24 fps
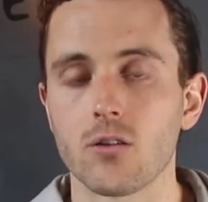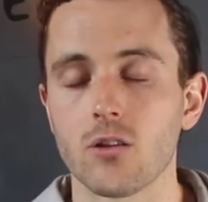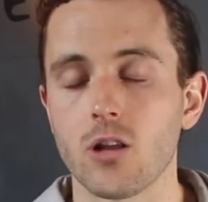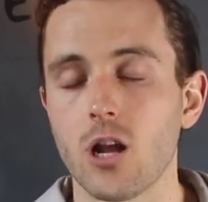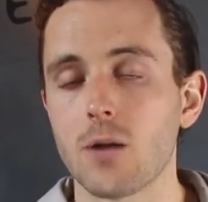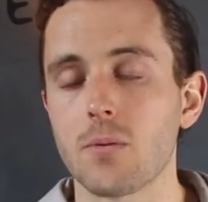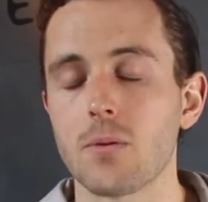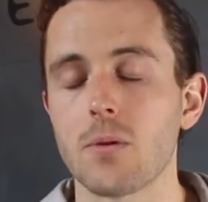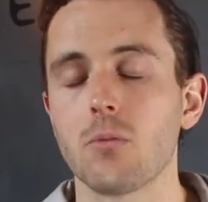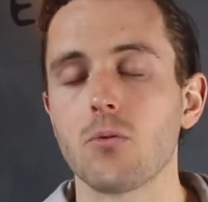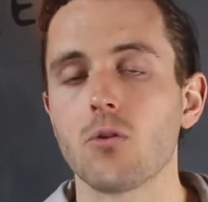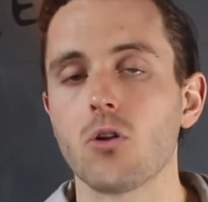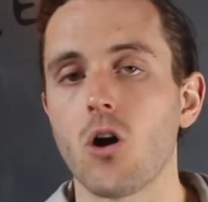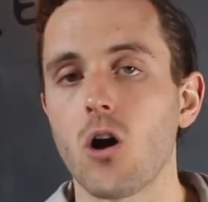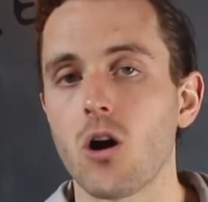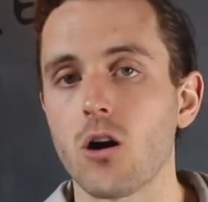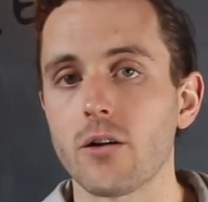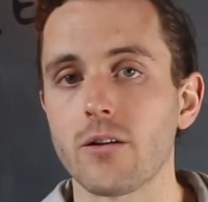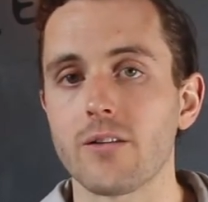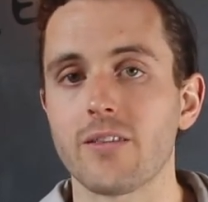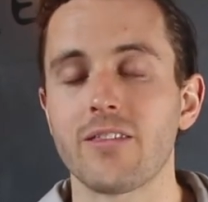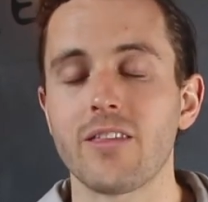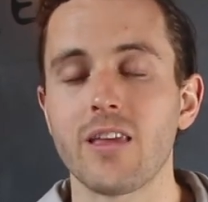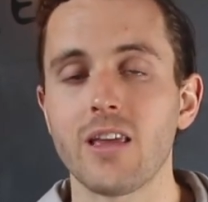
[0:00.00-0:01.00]
A lot of people
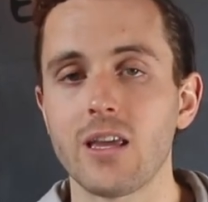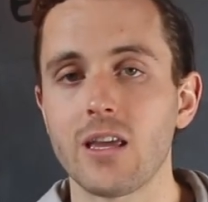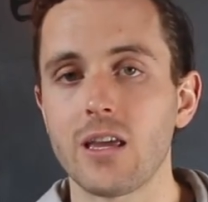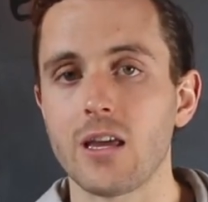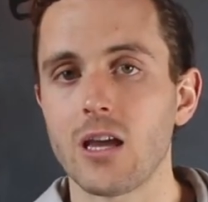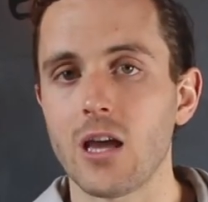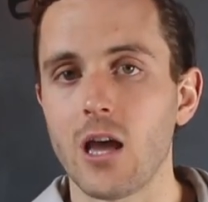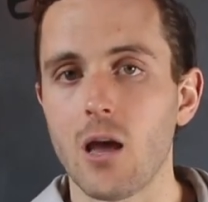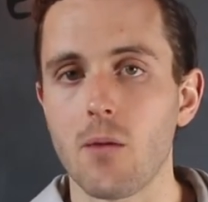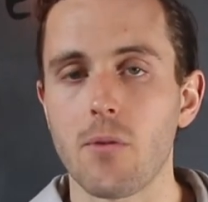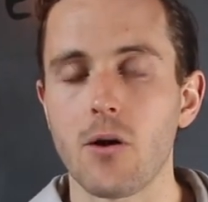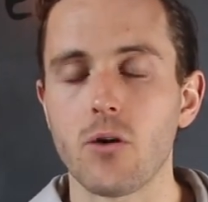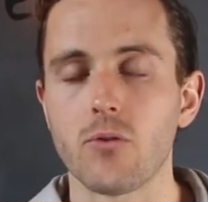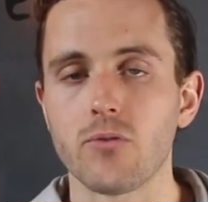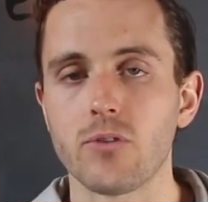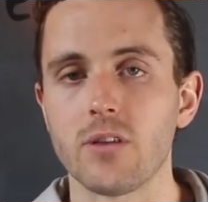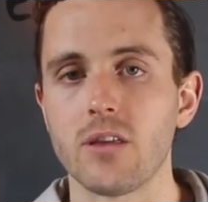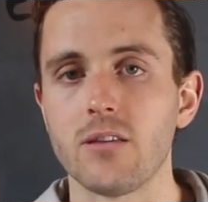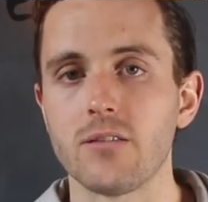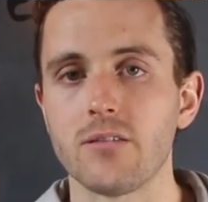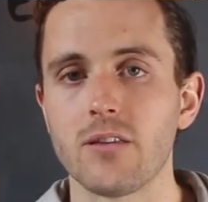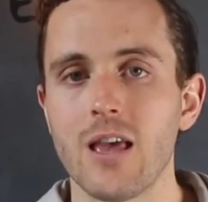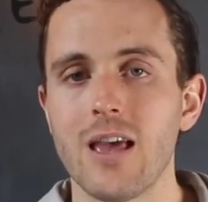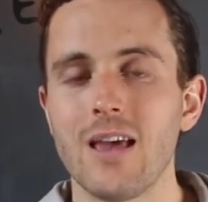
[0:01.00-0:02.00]
aren't thinking about
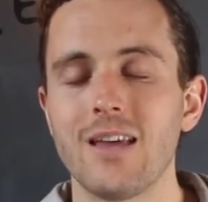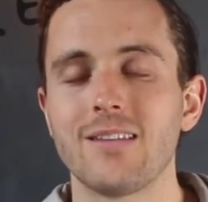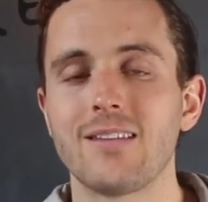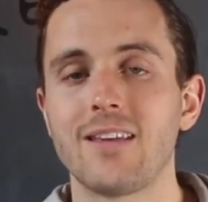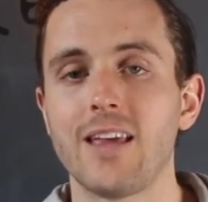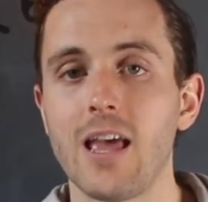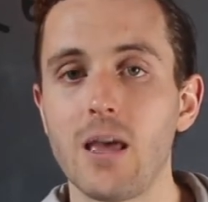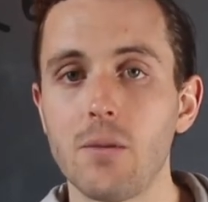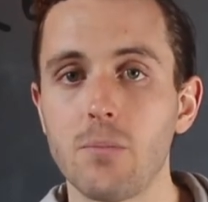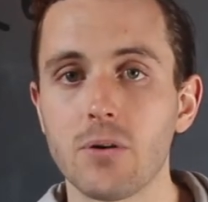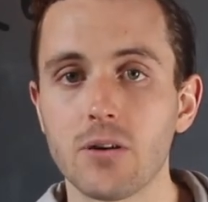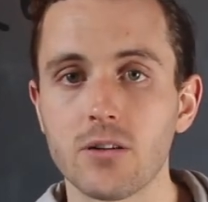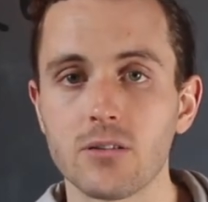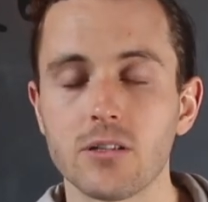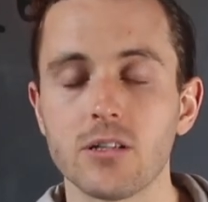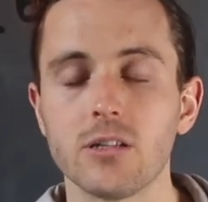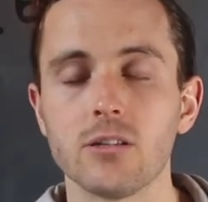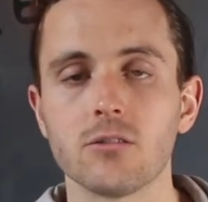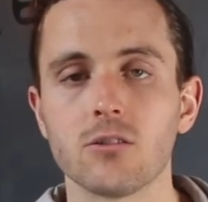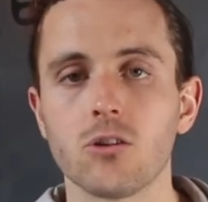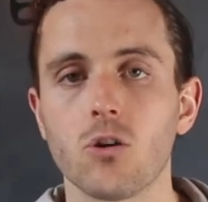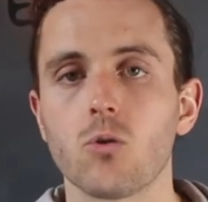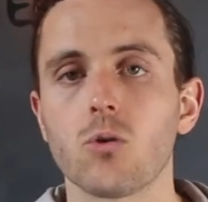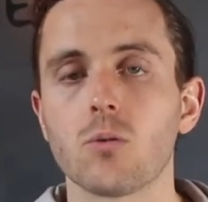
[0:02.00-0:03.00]
these
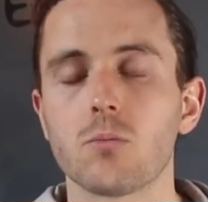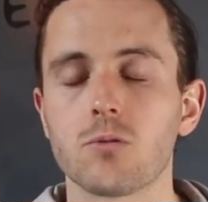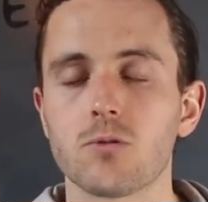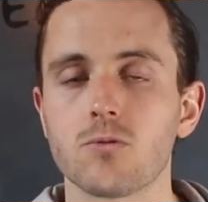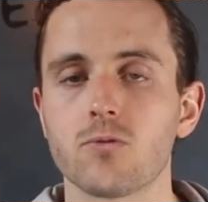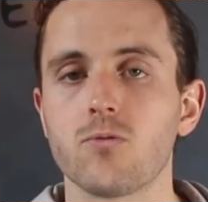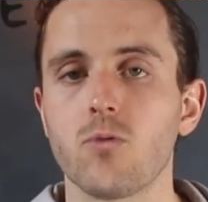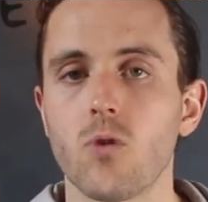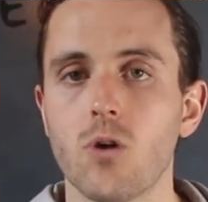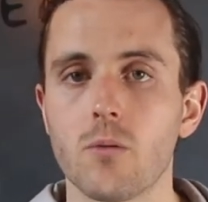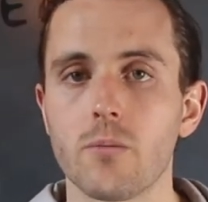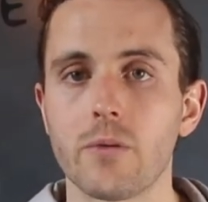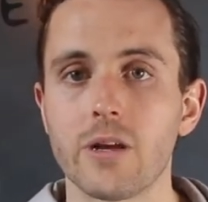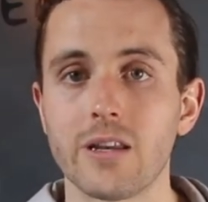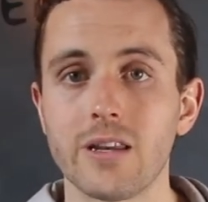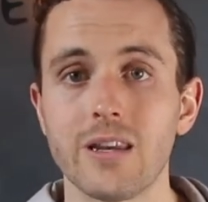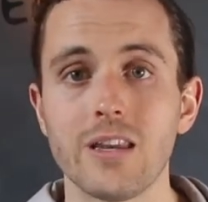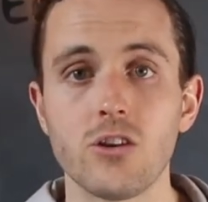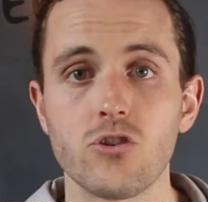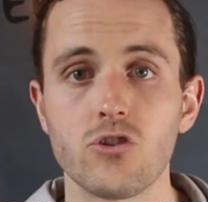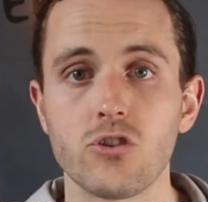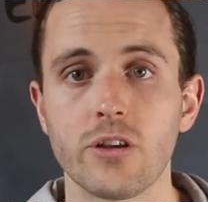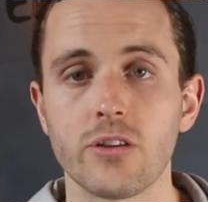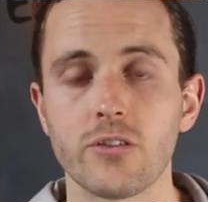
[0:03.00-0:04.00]
typically lower performing
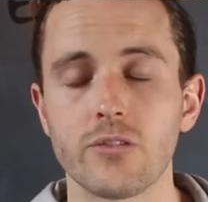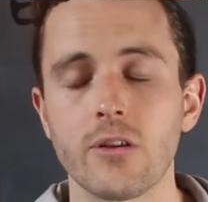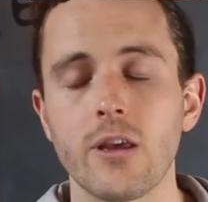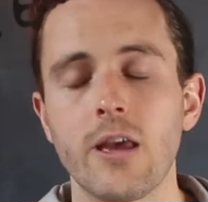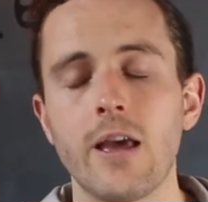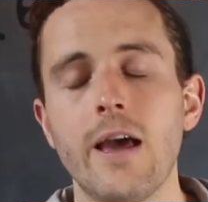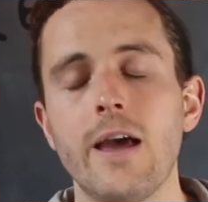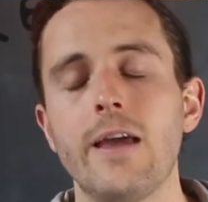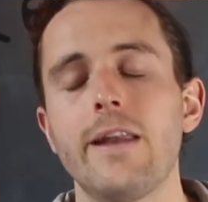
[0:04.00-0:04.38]
niches.